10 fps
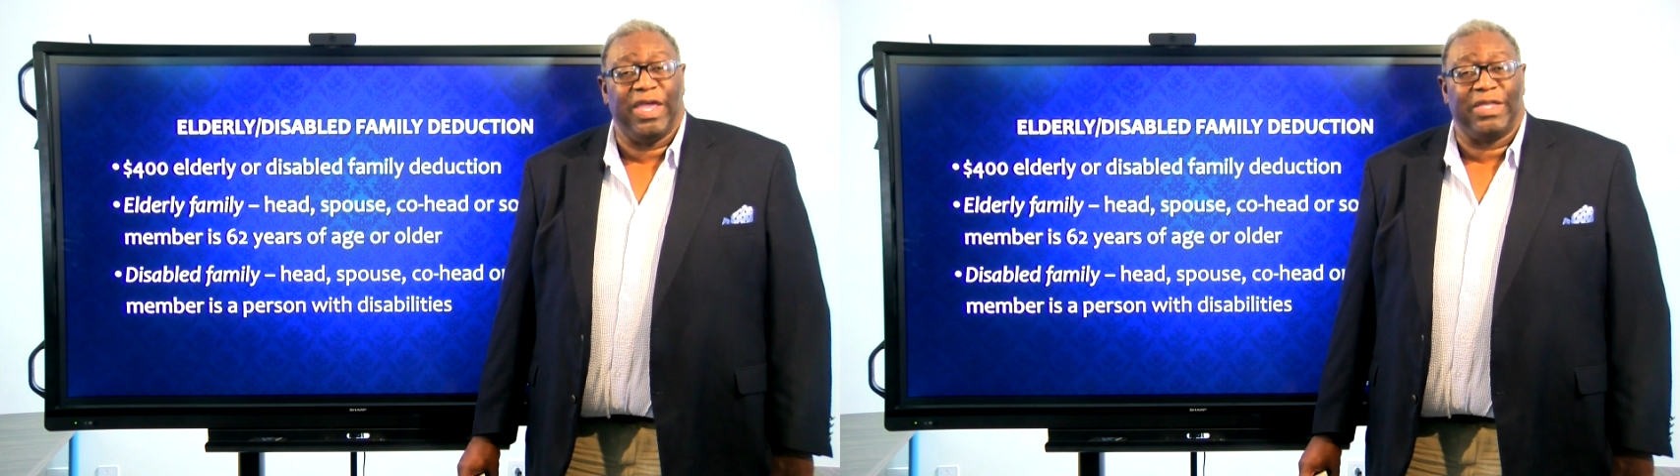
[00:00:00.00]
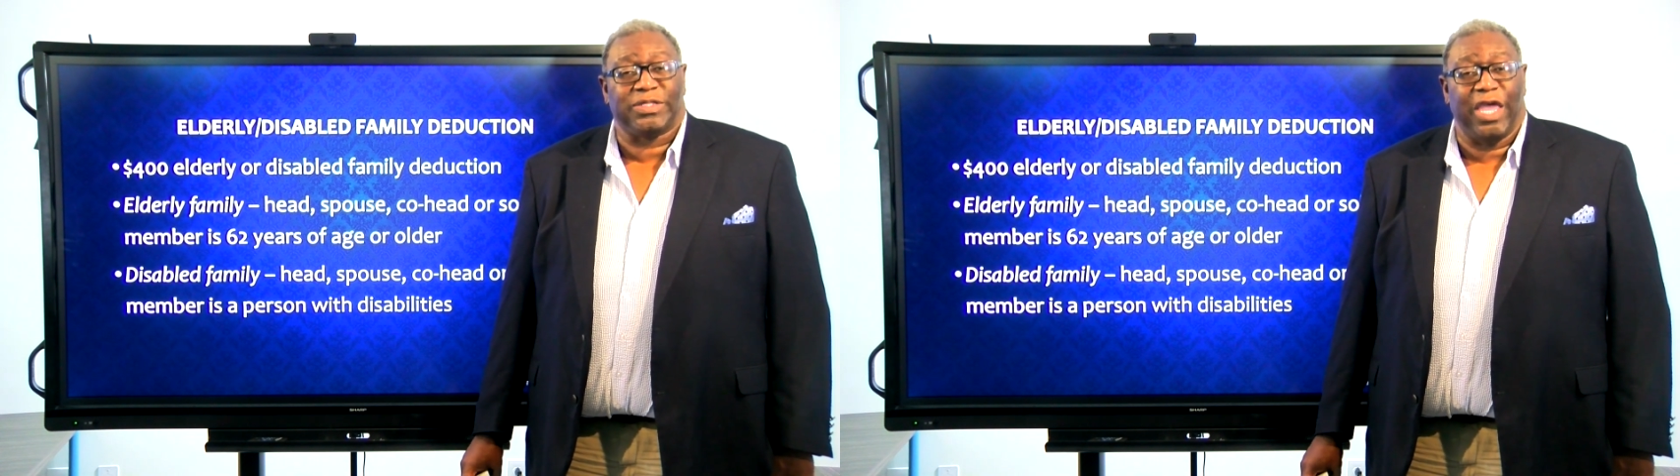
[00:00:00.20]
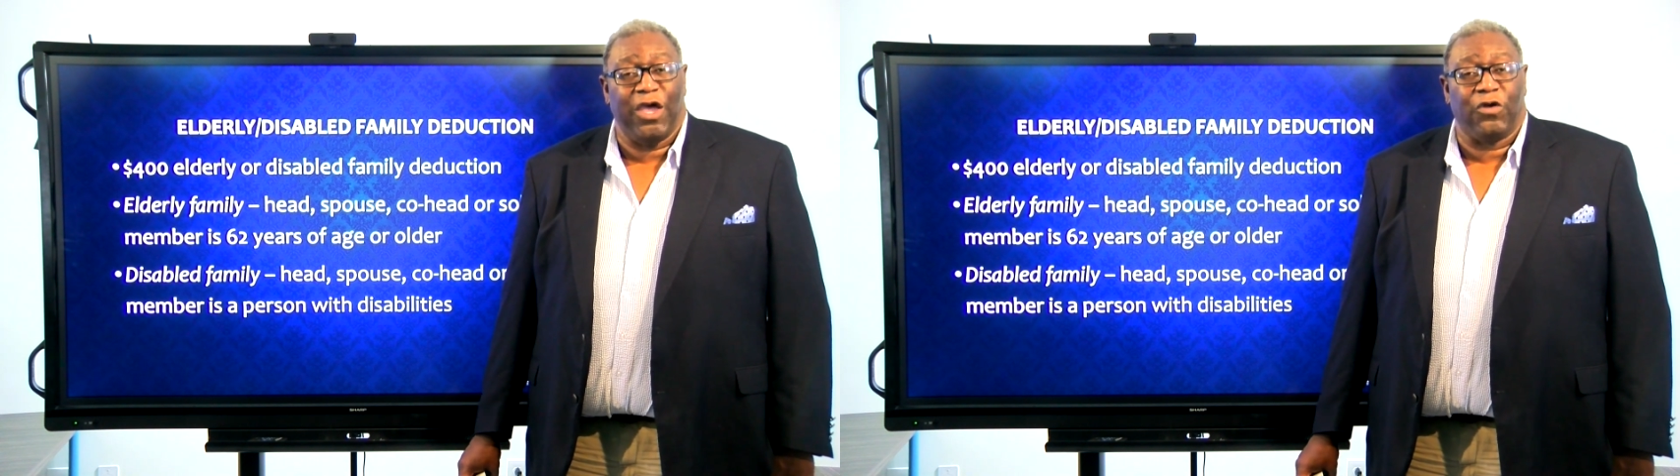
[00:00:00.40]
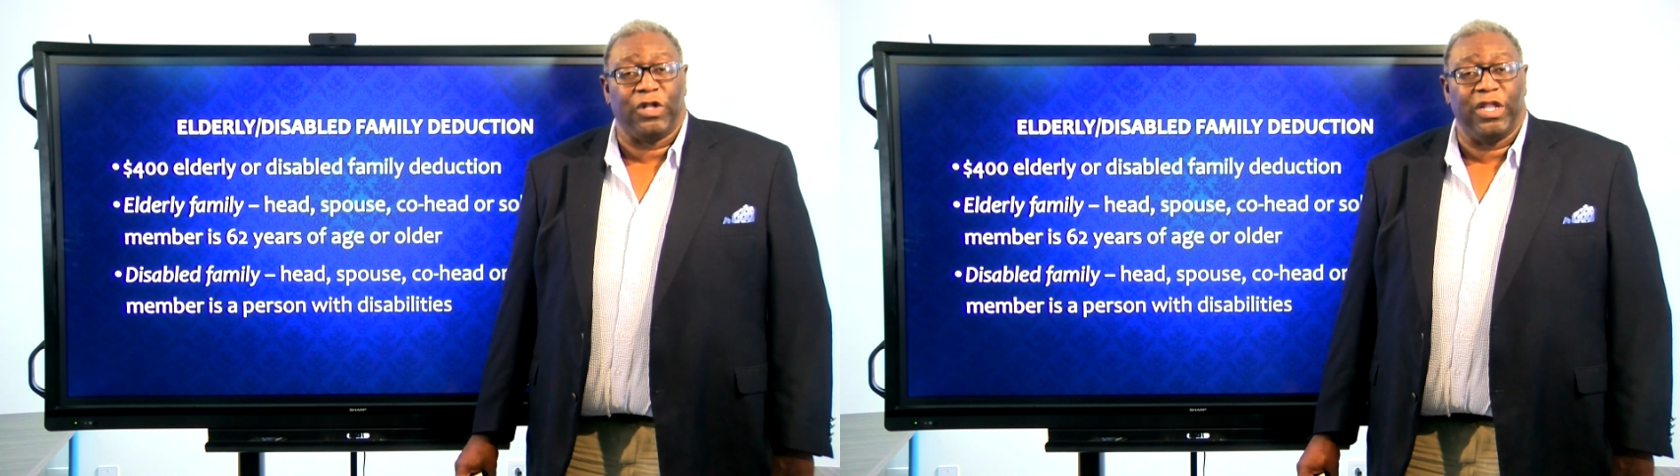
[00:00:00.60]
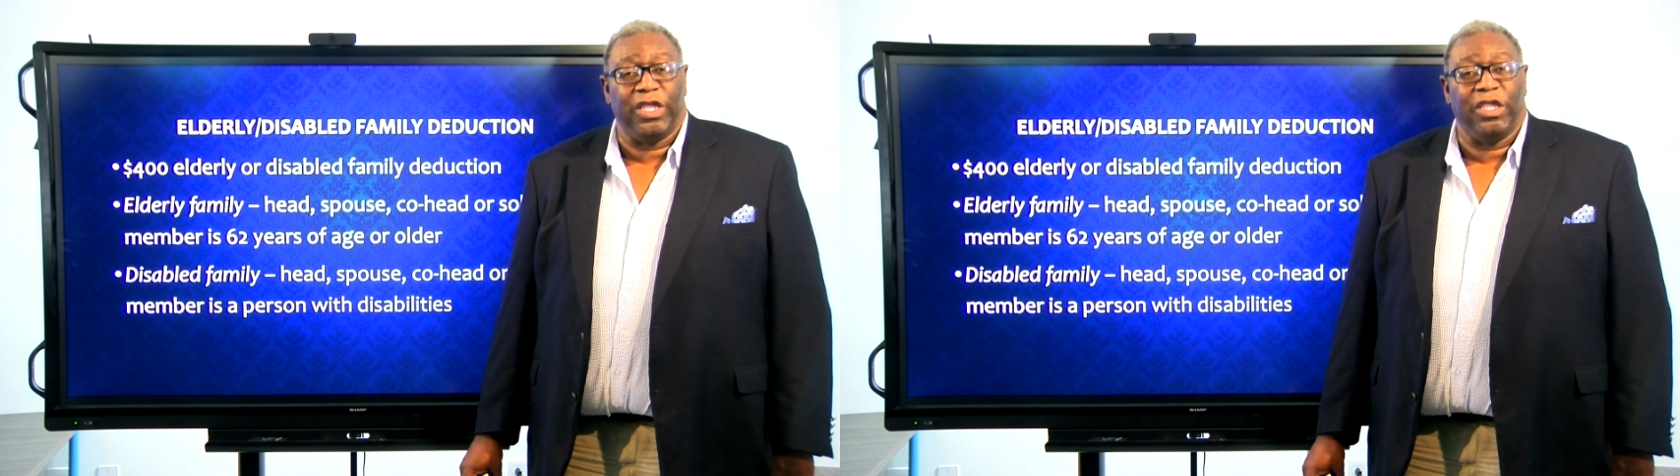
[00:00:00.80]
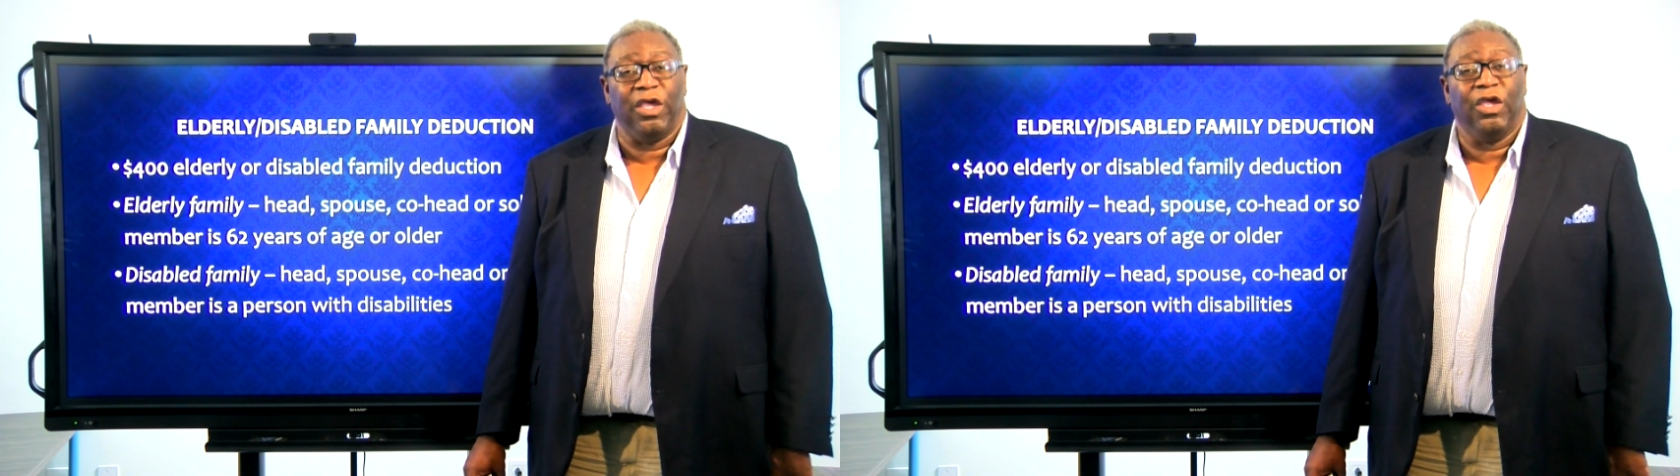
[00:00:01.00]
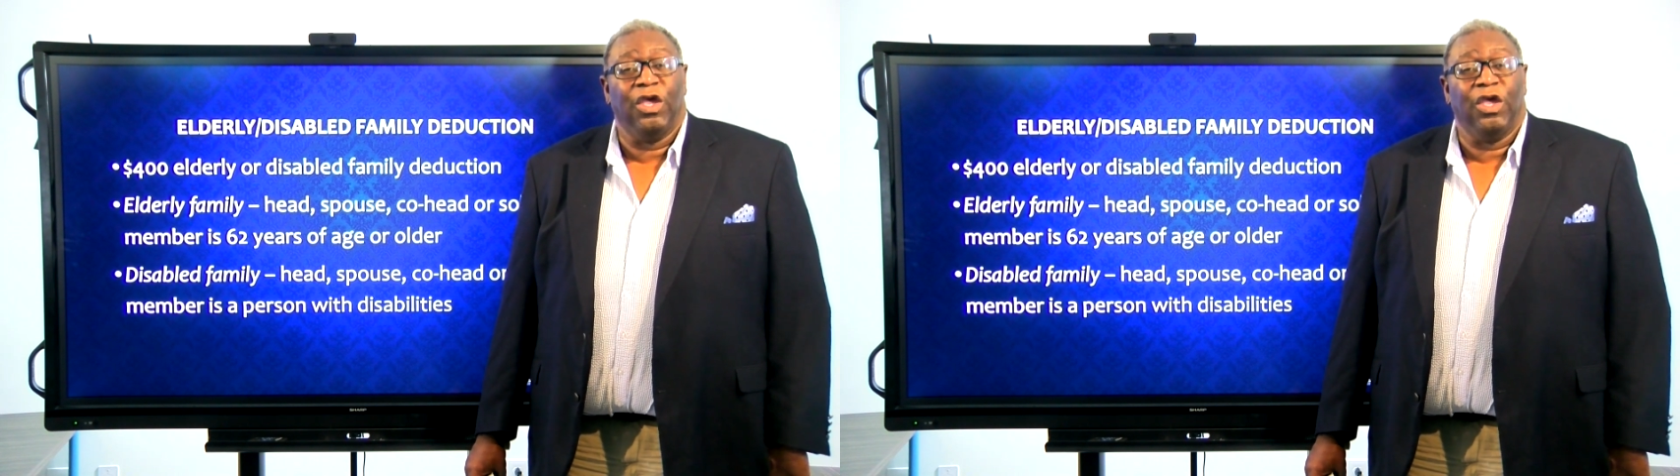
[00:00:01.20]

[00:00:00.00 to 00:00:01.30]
as elderly